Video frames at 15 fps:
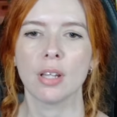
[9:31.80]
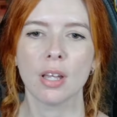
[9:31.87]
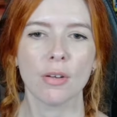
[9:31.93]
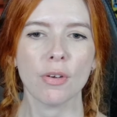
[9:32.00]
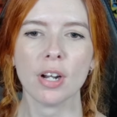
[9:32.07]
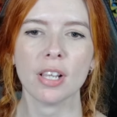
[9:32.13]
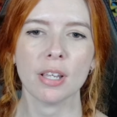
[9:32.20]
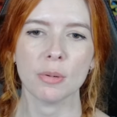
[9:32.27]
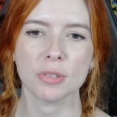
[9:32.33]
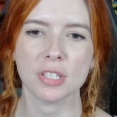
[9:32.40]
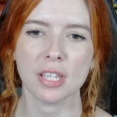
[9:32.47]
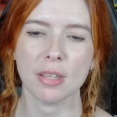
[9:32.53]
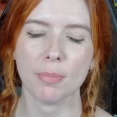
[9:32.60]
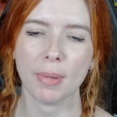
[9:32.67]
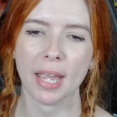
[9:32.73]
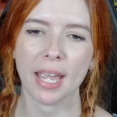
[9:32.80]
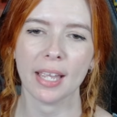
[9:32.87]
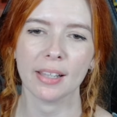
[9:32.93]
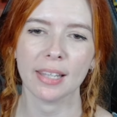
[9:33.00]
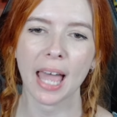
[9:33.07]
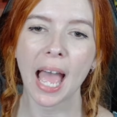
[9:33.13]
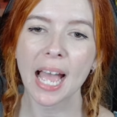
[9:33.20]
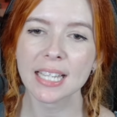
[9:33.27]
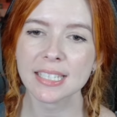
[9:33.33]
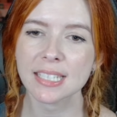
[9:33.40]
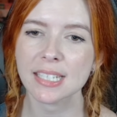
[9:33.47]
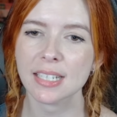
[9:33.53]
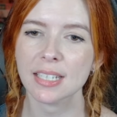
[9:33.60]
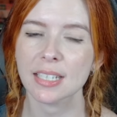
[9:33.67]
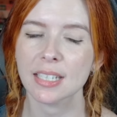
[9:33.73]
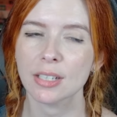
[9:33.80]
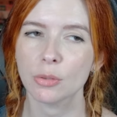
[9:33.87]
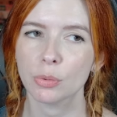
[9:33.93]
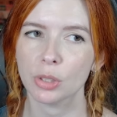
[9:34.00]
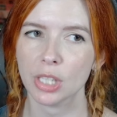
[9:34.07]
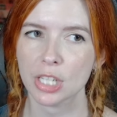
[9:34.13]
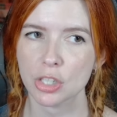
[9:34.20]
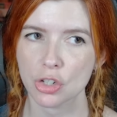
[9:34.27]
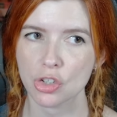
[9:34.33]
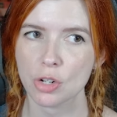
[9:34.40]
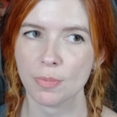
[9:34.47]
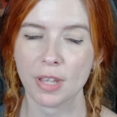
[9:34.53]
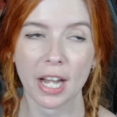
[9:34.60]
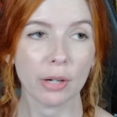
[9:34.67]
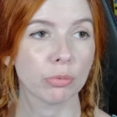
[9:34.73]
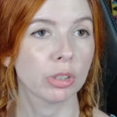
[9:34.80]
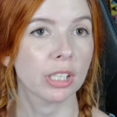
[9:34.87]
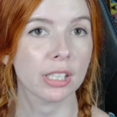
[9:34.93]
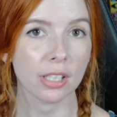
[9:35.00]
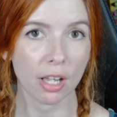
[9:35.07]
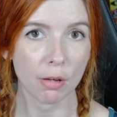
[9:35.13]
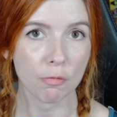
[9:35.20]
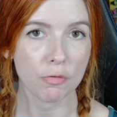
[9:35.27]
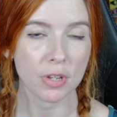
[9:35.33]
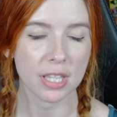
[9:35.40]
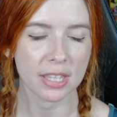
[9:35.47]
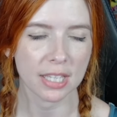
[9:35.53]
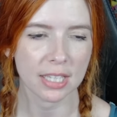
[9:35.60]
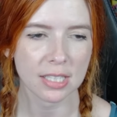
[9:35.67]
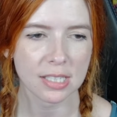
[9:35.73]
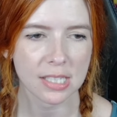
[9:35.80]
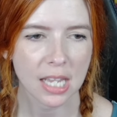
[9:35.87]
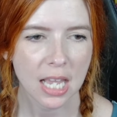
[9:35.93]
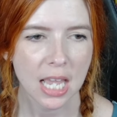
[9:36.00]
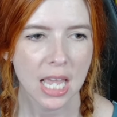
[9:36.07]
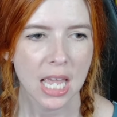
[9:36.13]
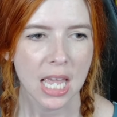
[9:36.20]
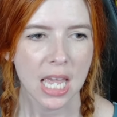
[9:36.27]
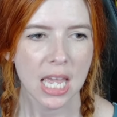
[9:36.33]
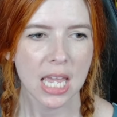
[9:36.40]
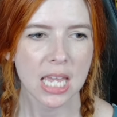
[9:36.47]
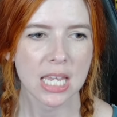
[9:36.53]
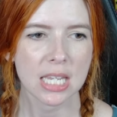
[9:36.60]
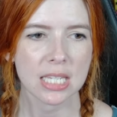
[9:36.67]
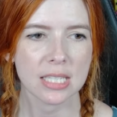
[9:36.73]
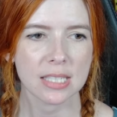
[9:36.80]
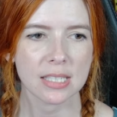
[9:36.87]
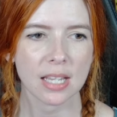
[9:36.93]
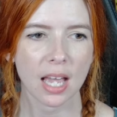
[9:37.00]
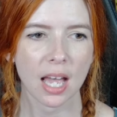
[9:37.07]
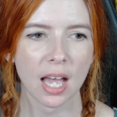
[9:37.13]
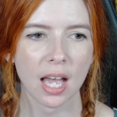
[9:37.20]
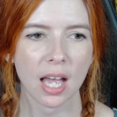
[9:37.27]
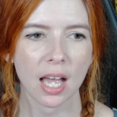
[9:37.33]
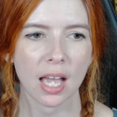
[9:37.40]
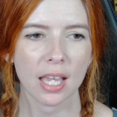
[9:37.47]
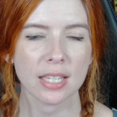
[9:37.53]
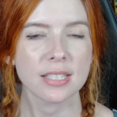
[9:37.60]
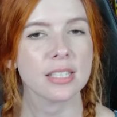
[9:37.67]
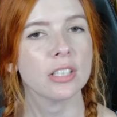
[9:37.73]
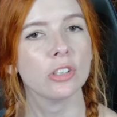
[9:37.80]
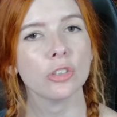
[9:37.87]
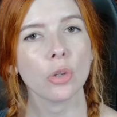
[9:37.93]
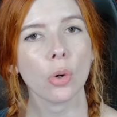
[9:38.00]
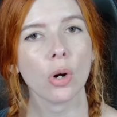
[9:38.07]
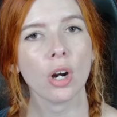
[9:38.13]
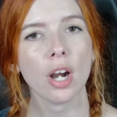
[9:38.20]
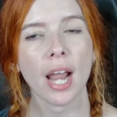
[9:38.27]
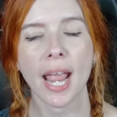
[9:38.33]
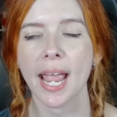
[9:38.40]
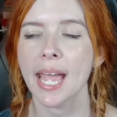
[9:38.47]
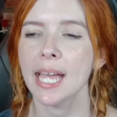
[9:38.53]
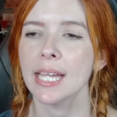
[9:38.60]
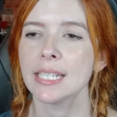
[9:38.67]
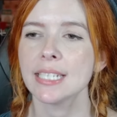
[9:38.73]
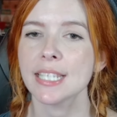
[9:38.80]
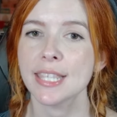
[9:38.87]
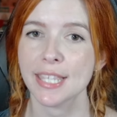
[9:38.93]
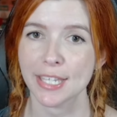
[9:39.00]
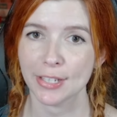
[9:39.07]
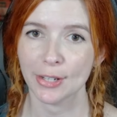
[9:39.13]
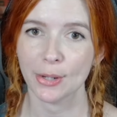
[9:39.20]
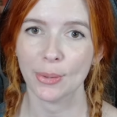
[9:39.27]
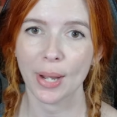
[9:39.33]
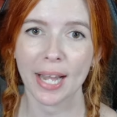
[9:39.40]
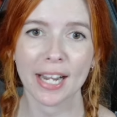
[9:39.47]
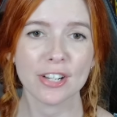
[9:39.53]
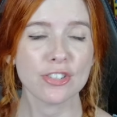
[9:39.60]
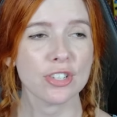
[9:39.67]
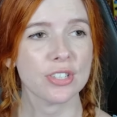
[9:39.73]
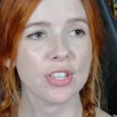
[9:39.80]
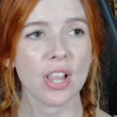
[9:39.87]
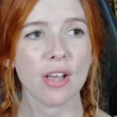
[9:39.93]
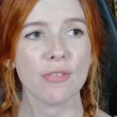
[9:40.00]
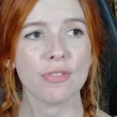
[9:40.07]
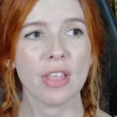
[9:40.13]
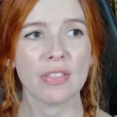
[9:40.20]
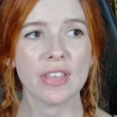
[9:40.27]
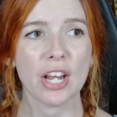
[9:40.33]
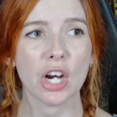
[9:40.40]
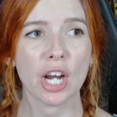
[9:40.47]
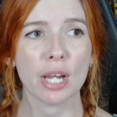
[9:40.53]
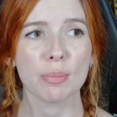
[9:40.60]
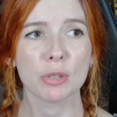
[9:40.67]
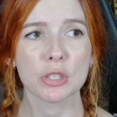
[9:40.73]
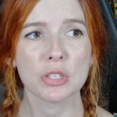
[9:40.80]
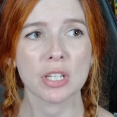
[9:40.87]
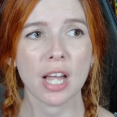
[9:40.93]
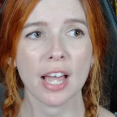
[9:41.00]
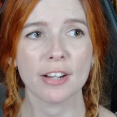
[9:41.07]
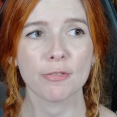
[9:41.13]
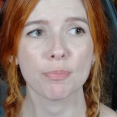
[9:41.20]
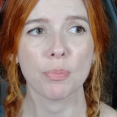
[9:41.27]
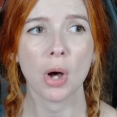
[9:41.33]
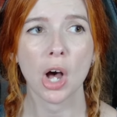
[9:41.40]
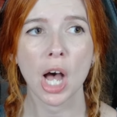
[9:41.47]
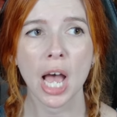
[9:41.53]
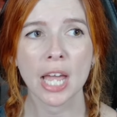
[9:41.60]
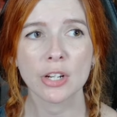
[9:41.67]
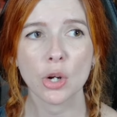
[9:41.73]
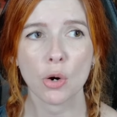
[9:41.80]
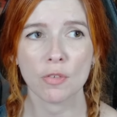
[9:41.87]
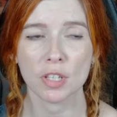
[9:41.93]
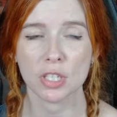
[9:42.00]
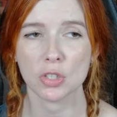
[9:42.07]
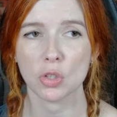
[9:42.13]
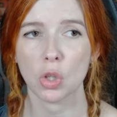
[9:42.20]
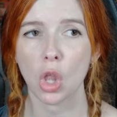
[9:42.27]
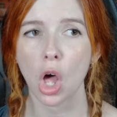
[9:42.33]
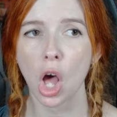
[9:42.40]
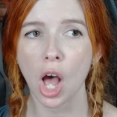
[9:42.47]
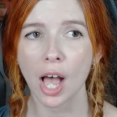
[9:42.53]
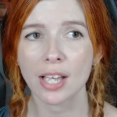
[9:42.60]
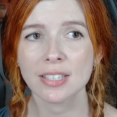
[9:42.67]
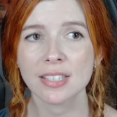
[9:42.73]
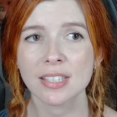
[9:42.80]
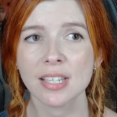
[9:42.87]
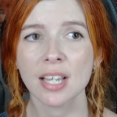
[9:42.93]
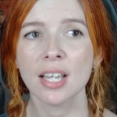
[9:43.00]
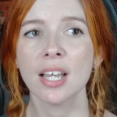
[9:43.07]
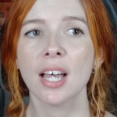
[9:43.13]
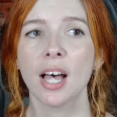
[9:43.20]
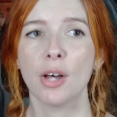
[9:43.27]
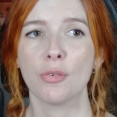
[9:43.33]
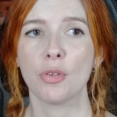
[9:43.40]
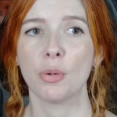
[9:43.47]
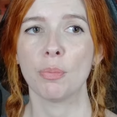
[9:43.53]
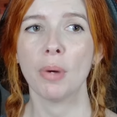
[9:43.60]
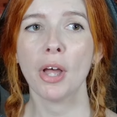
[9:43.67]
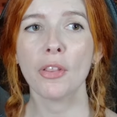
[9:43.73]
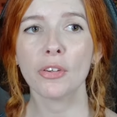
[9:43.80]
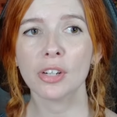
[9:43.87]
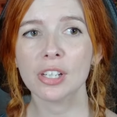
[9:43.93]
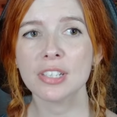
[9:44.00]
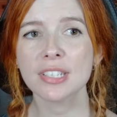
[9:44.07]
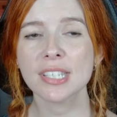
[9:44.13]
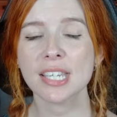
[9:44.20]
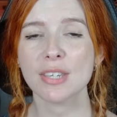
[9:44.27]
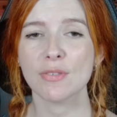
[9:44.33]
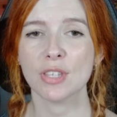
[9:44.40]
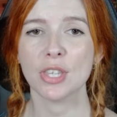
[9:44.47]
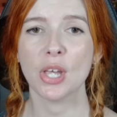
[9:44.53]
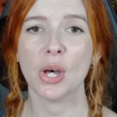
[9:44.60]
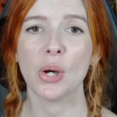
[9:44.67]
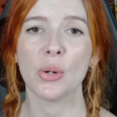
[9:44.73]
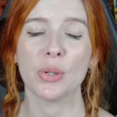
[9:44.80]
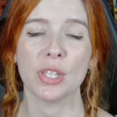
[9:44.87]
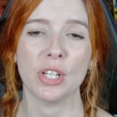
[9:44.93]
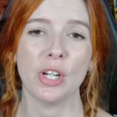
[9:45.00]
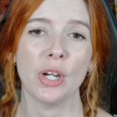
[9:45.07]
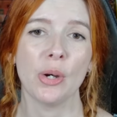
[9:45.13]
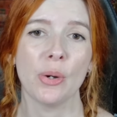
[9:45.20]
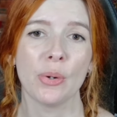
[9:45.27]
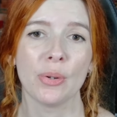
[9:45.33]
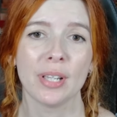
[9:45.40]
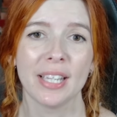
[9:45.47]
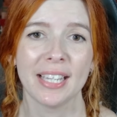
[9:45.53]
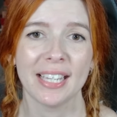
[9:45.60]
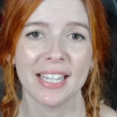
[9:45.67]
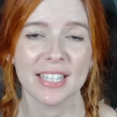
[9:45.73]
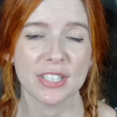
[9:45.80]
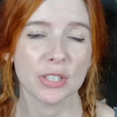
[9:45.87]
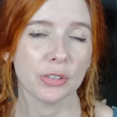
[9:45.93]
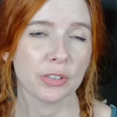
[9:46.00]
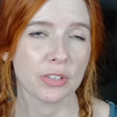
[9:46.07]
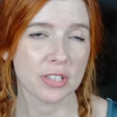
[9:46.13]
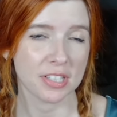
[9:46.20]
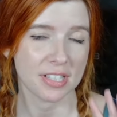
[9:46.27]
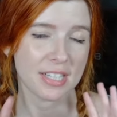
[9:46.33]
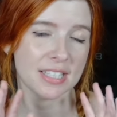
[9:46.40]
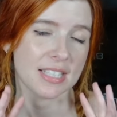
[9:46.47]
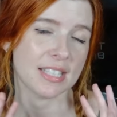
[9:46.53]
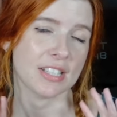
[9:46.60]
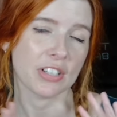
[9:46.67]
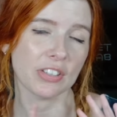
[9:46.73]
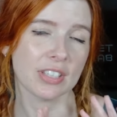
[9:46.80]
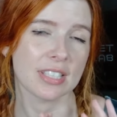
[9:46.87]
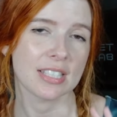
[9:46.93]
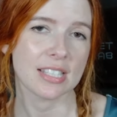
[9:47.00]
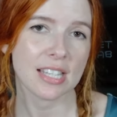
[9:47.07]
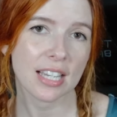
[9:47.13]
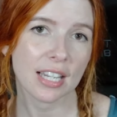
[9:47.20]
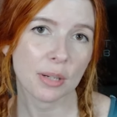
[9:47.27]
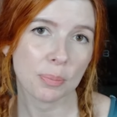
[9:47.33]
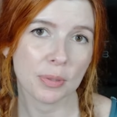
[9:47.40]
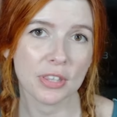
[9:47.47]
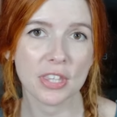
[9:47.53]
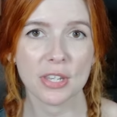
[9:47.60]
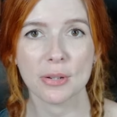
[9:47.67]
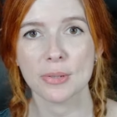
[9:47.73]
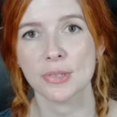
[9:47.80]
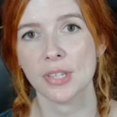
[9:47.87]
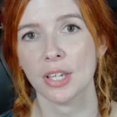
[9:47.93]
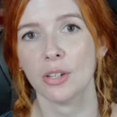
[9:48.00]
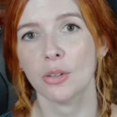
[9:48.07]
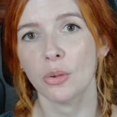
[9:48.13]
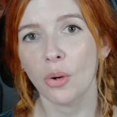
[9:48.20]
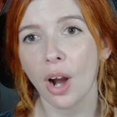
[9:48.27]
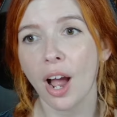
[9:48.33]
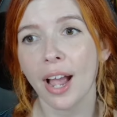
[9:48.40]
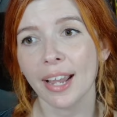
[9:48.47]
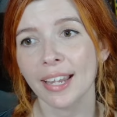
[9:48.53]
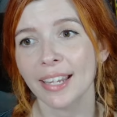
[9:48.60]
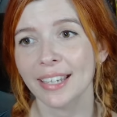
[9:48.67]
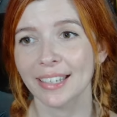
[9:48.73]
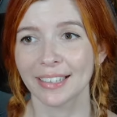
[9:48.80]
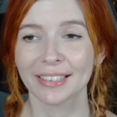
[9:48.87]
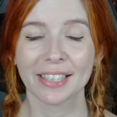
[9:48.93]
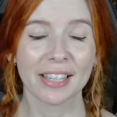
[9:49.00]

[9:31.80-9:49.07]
finally i will say that my last relationship that i really love in this is uh, Isildur and Theo. And I just love that they're able to kind of bond over this loss of their mothers, even though, you know, Isildur doesn't necessarily see it, but Theo's like crying and